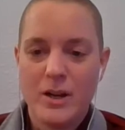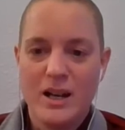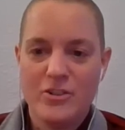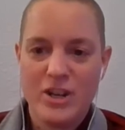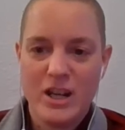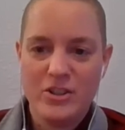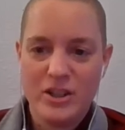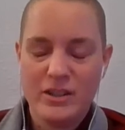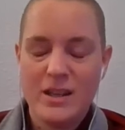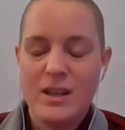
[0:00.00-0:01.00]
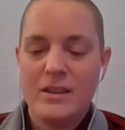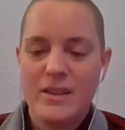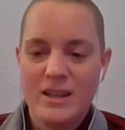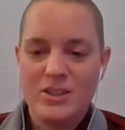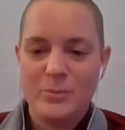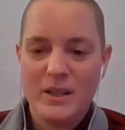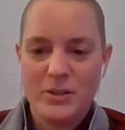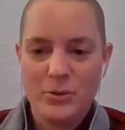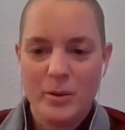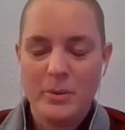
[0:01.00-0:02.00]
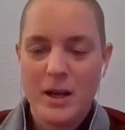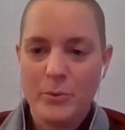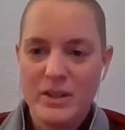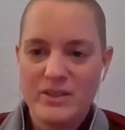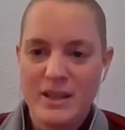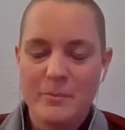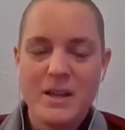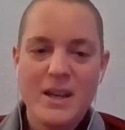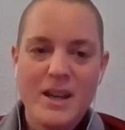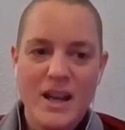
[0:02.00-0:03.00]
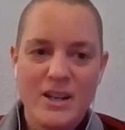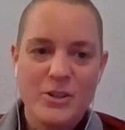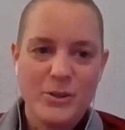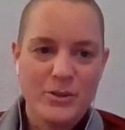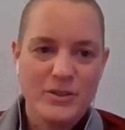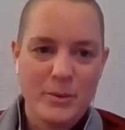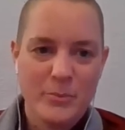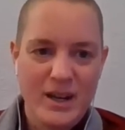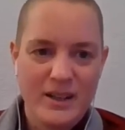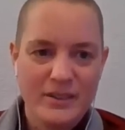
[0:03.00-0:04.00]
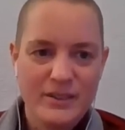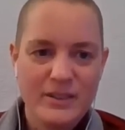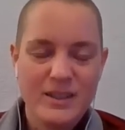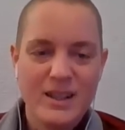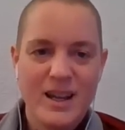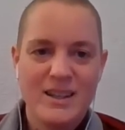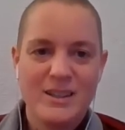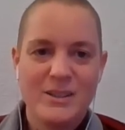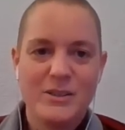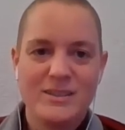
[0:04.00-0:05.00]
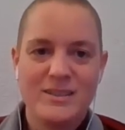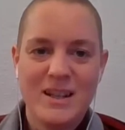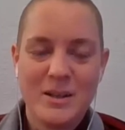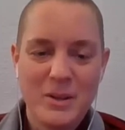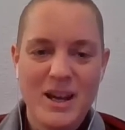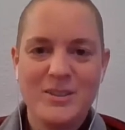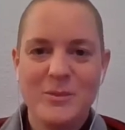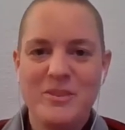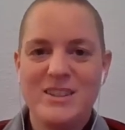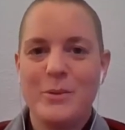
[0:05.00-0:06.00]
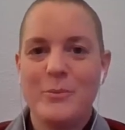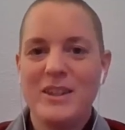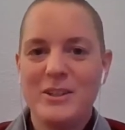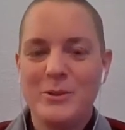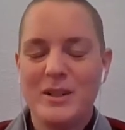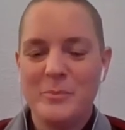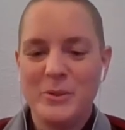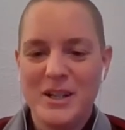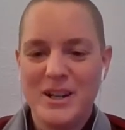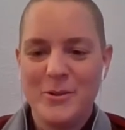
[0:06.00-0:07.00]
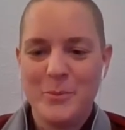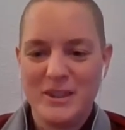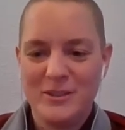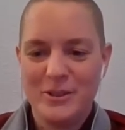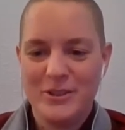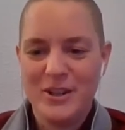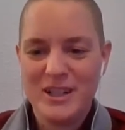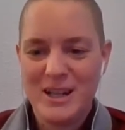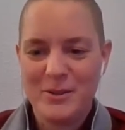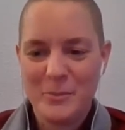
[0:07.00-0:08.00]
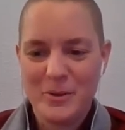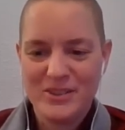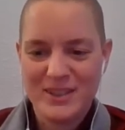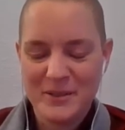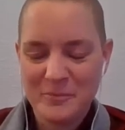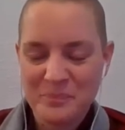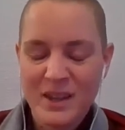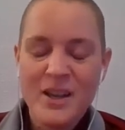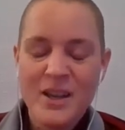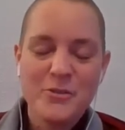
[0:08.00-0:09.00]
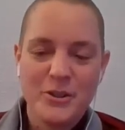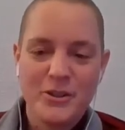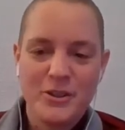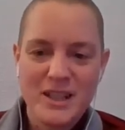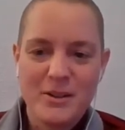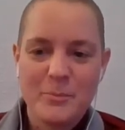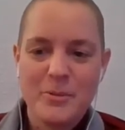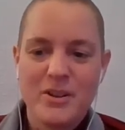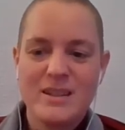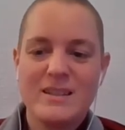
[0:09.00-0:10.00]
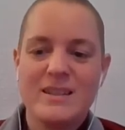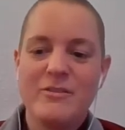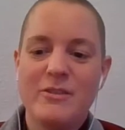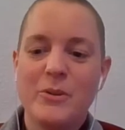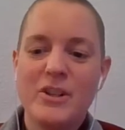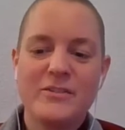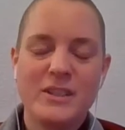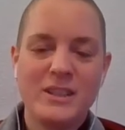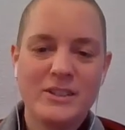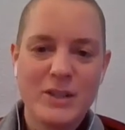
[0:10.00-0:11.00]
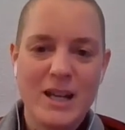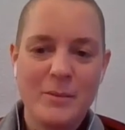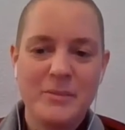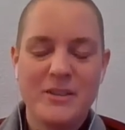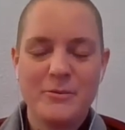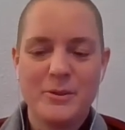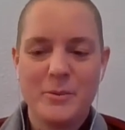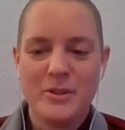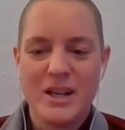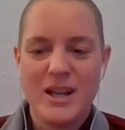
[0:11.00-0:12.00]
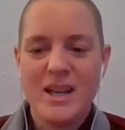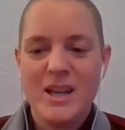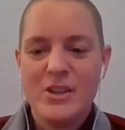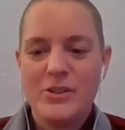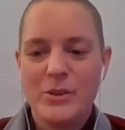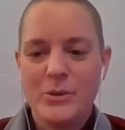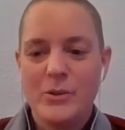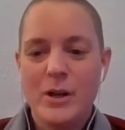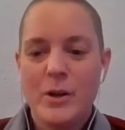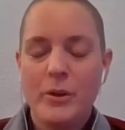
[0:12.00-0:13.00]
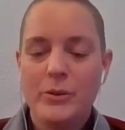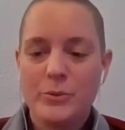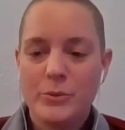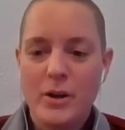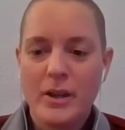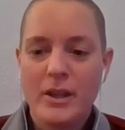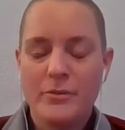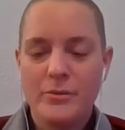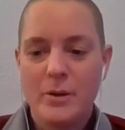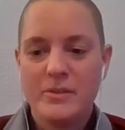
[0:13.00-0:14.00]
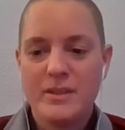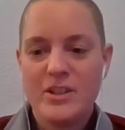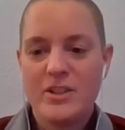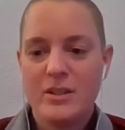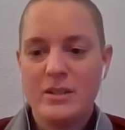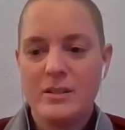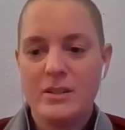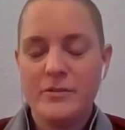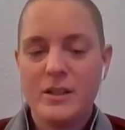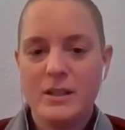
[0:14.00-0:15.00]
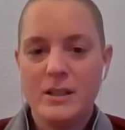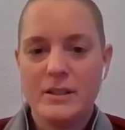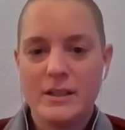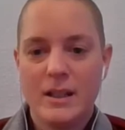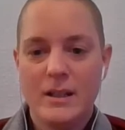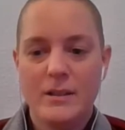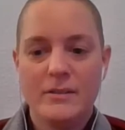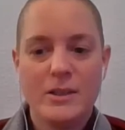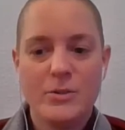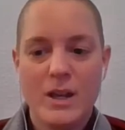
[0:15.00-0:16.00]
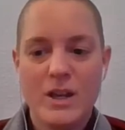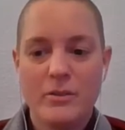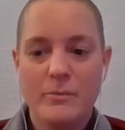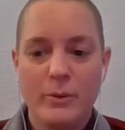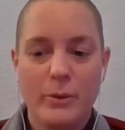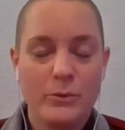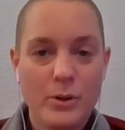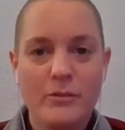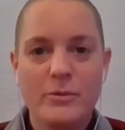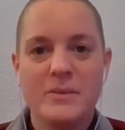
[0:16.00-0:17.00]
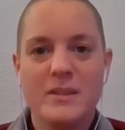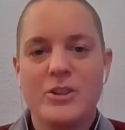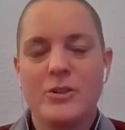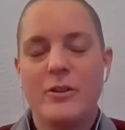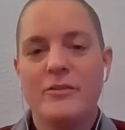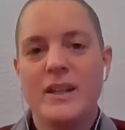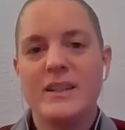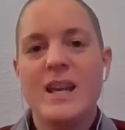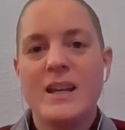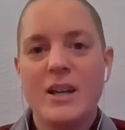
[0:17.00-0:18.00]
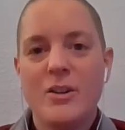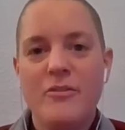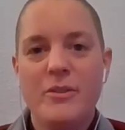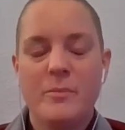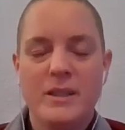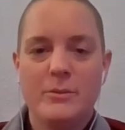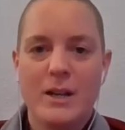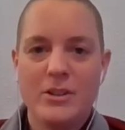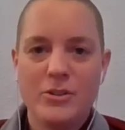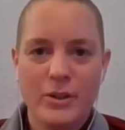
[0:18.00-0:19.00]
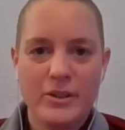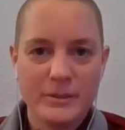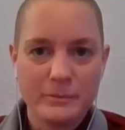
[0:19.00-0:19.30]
can't change it. Then it's better to apply wisdom and to go somewhere else. And that applies obviously whether you're a Buddha or whether you're an ordinary person. For an ordinary person, it's even more difficult to help than for a Buddha. So withdrawing from such a difficult situation, withdrawing from such a conflict can often be the right choice.